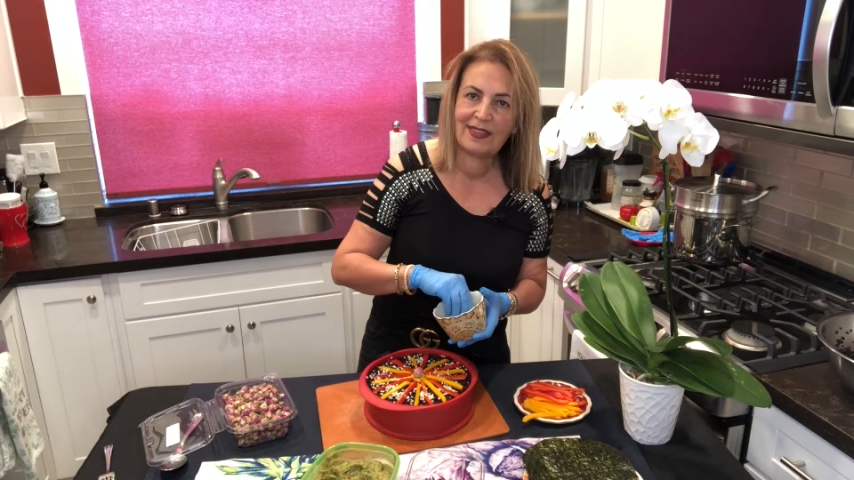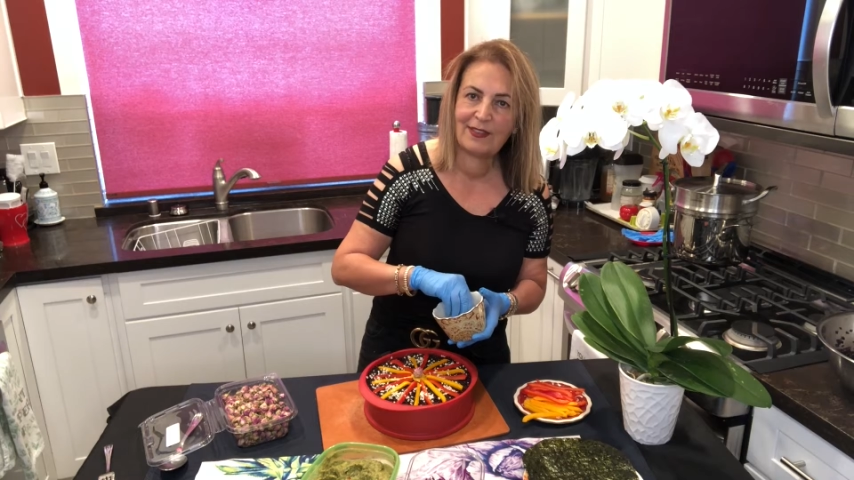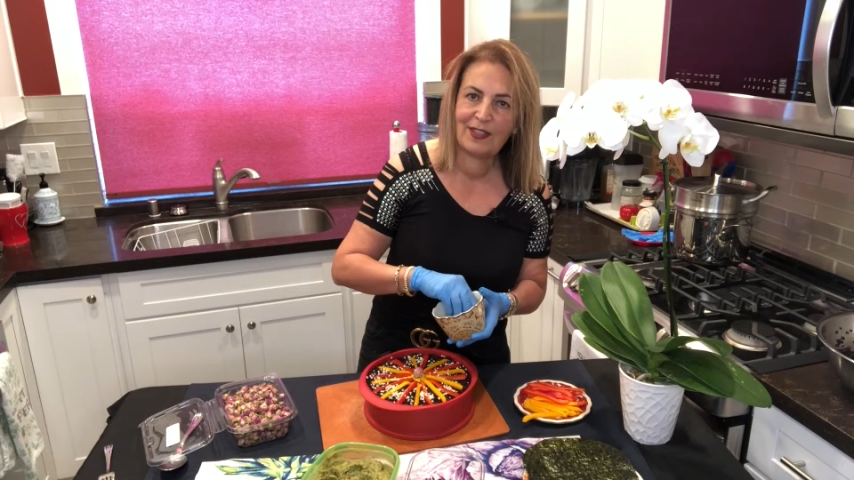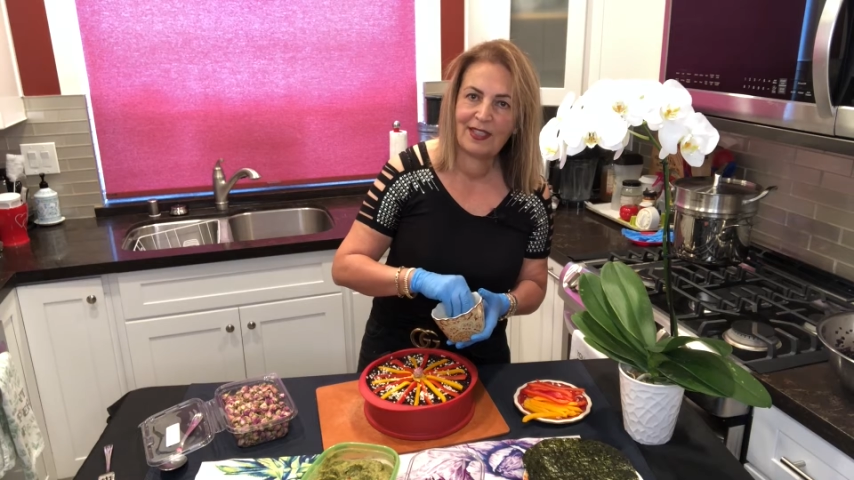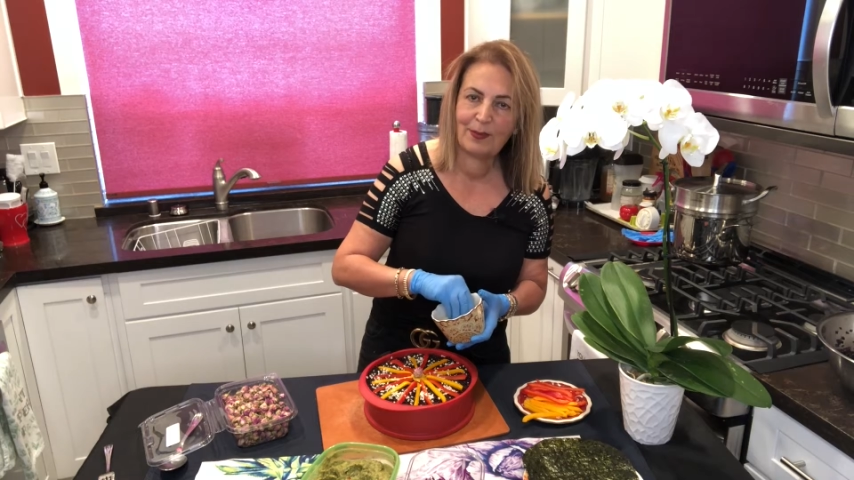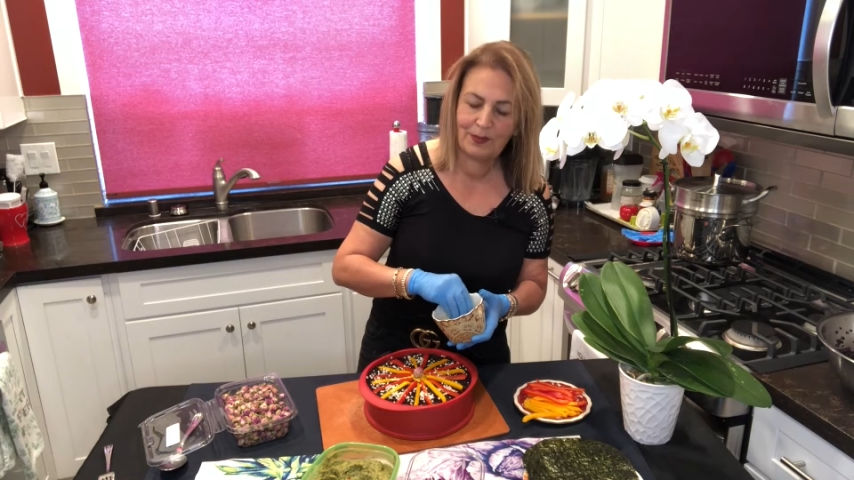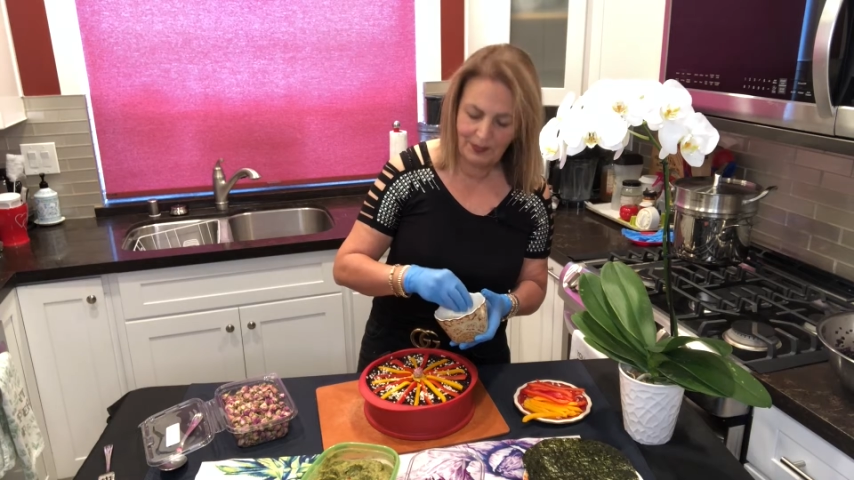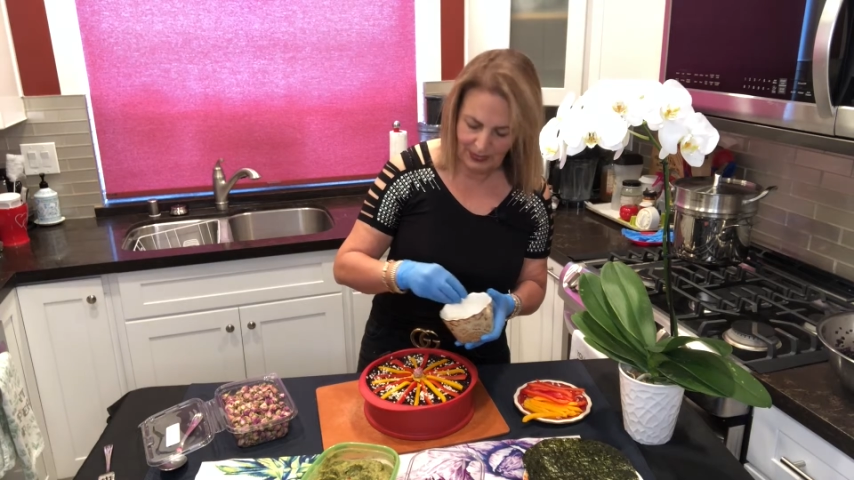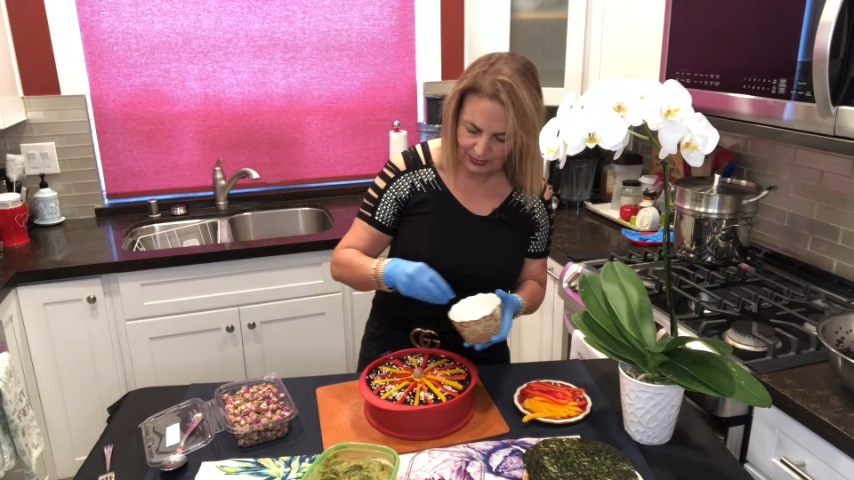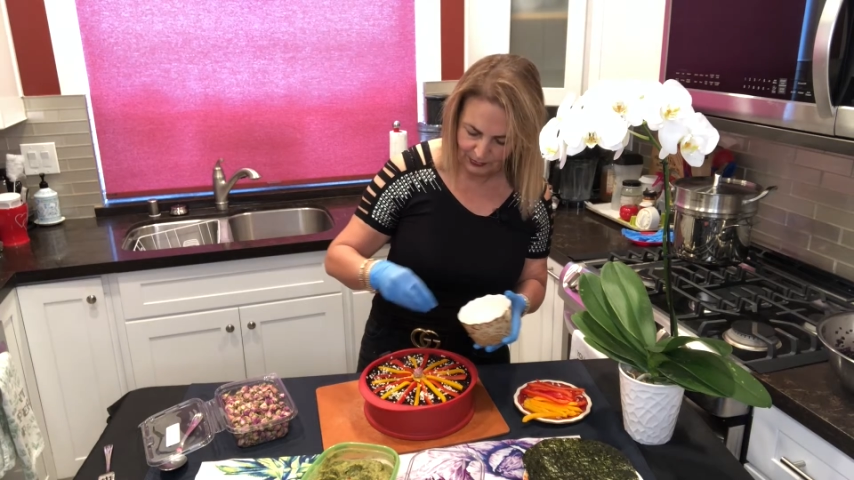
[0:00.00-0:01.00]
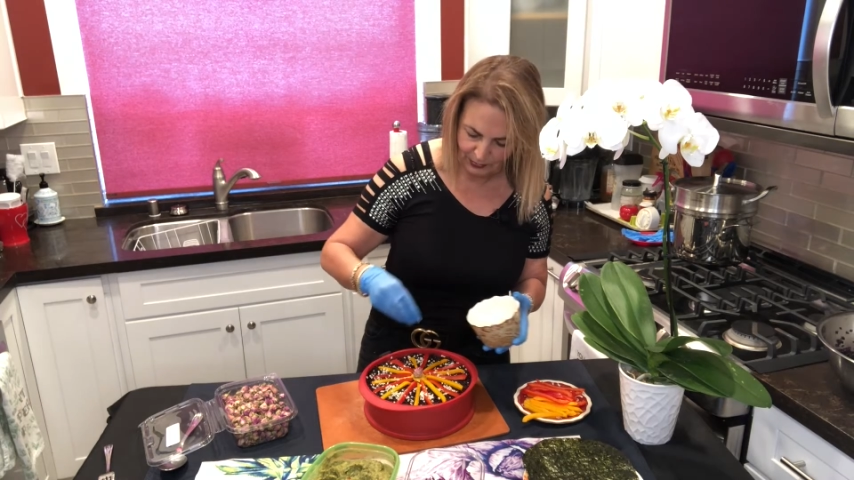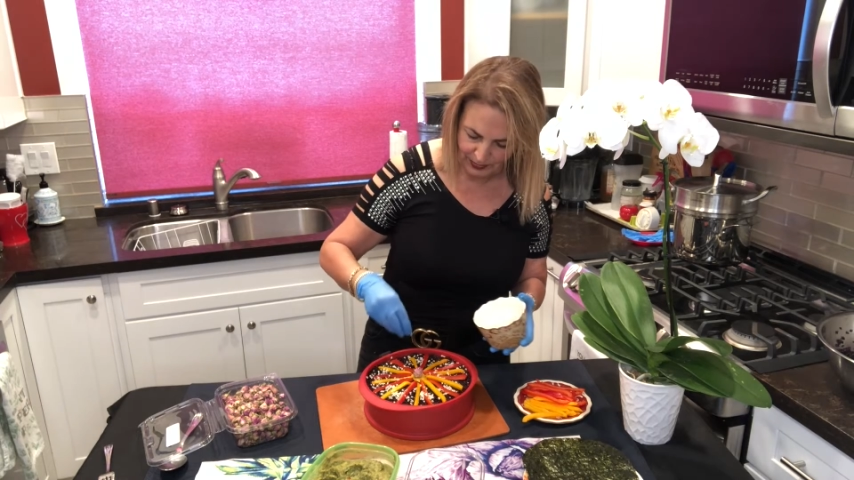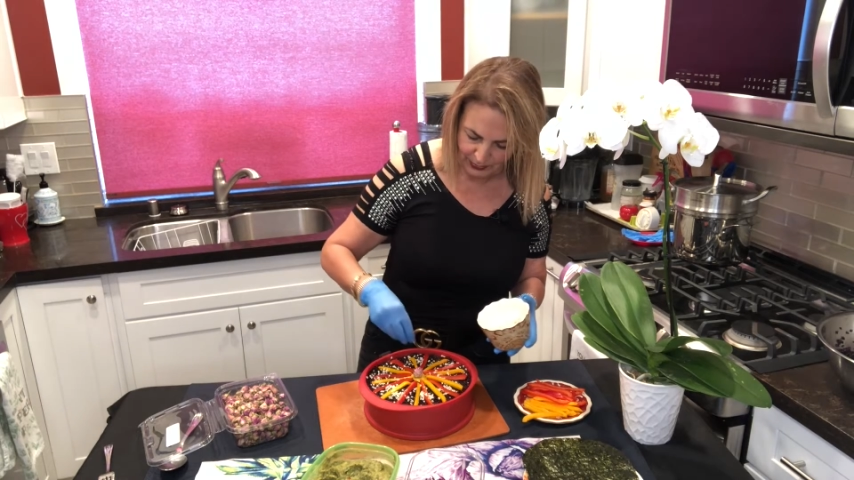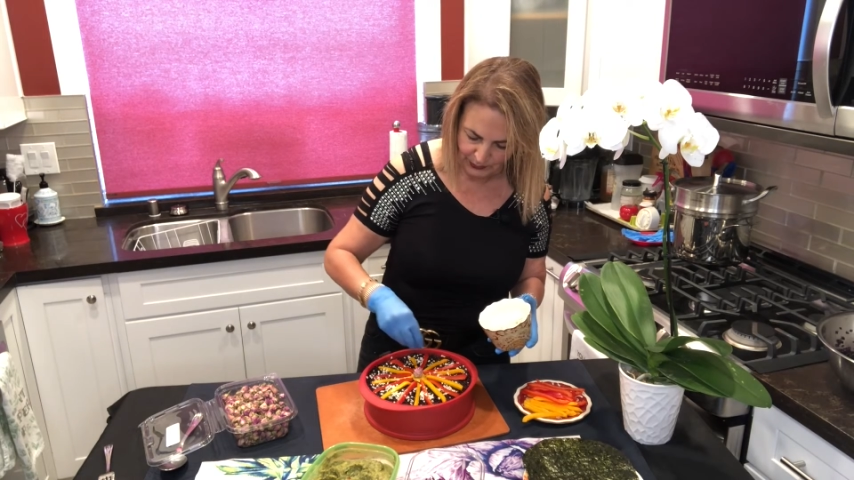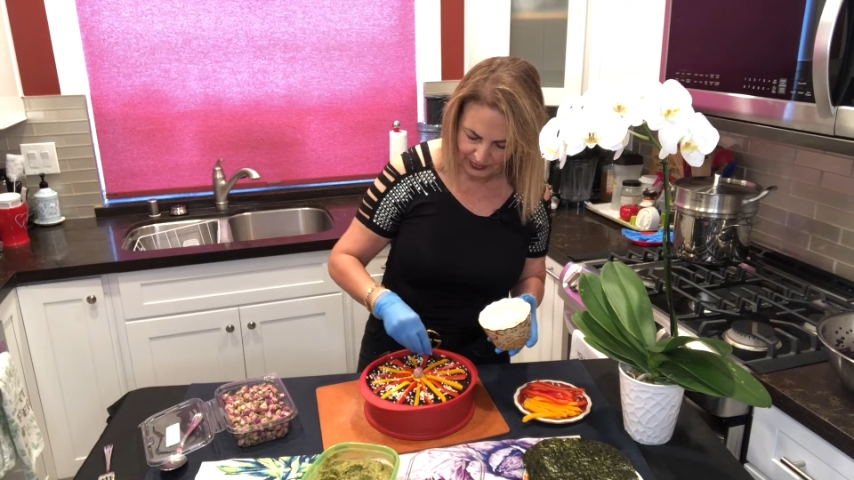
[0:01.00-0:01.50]
to
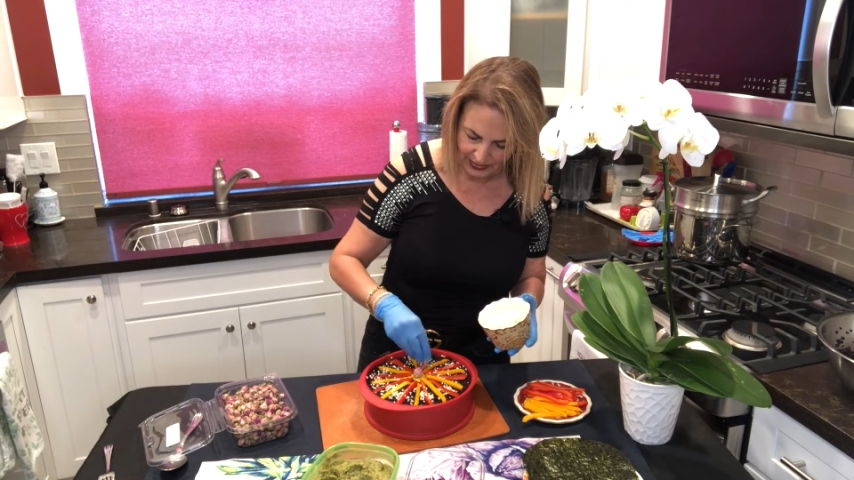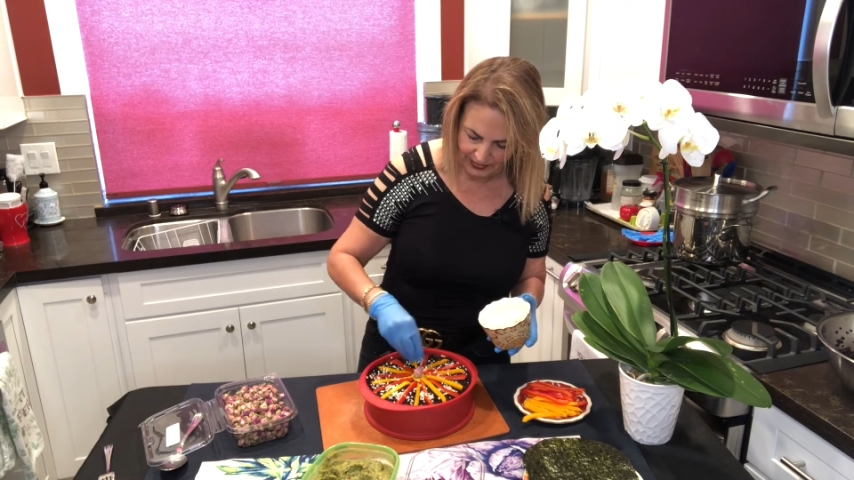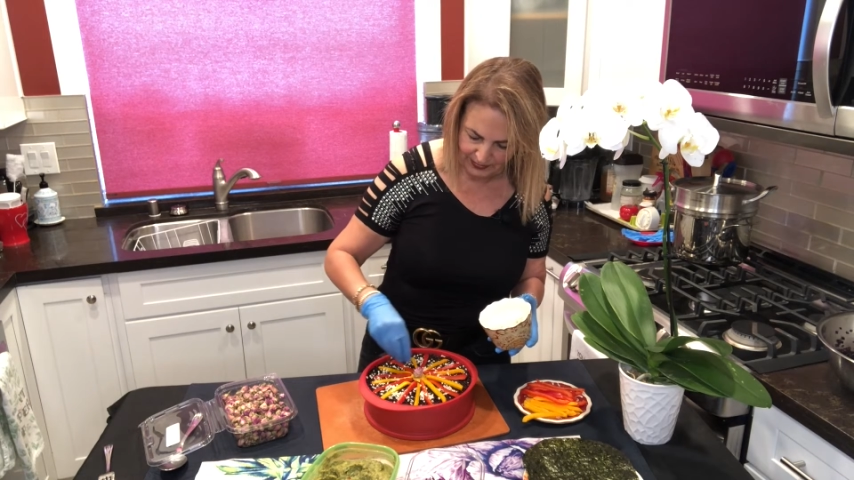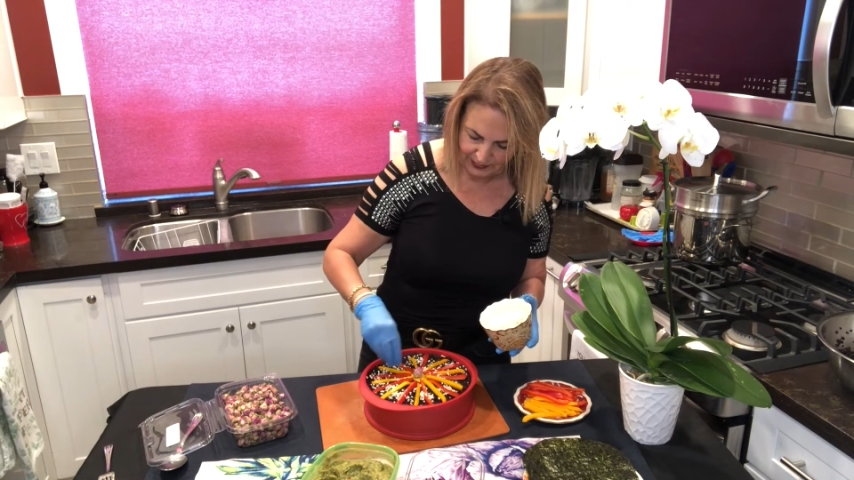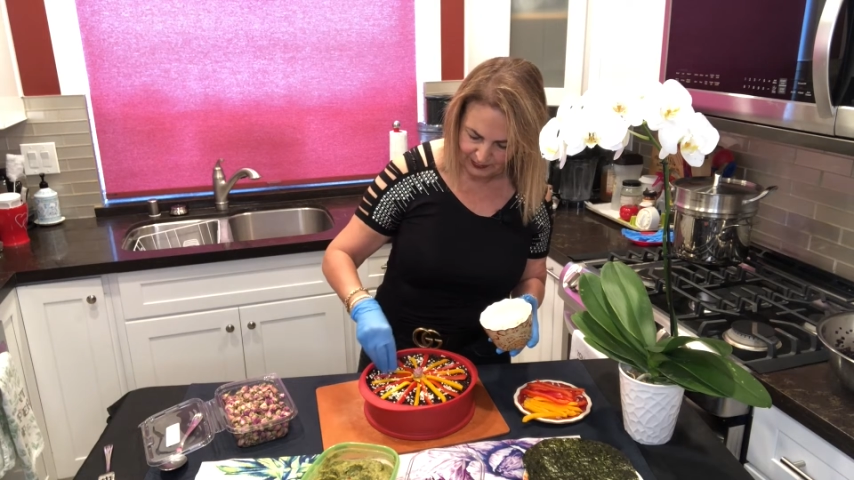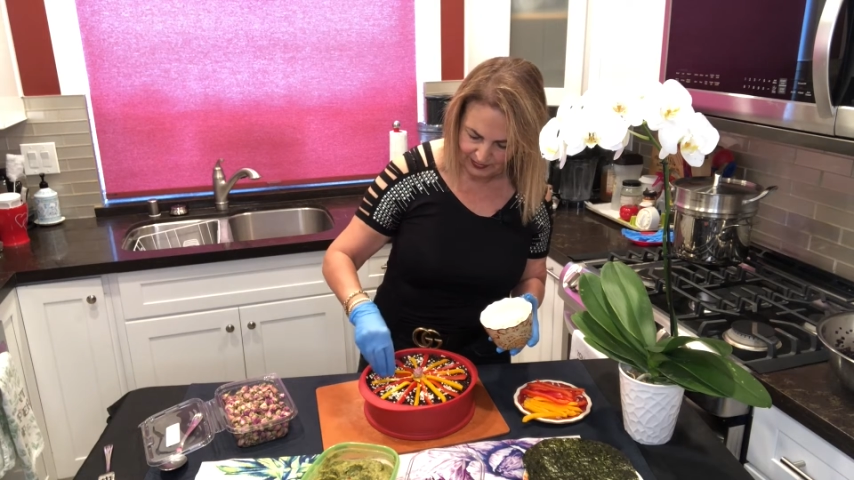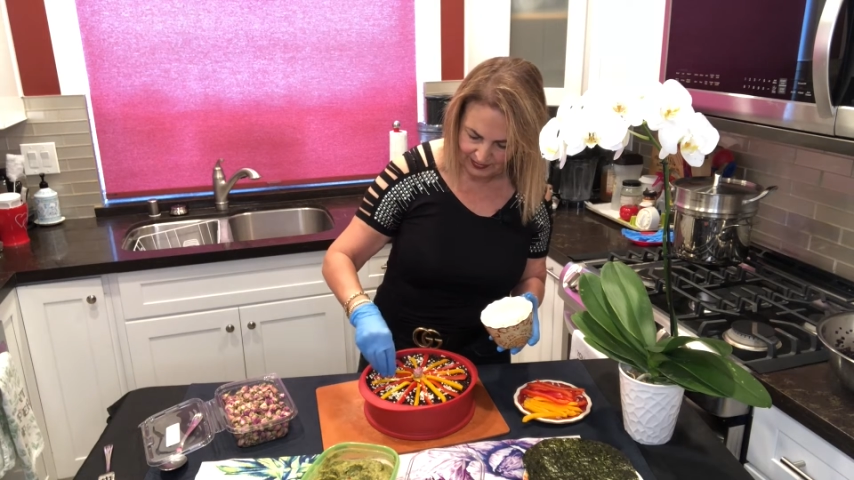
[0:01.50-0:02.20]
be creative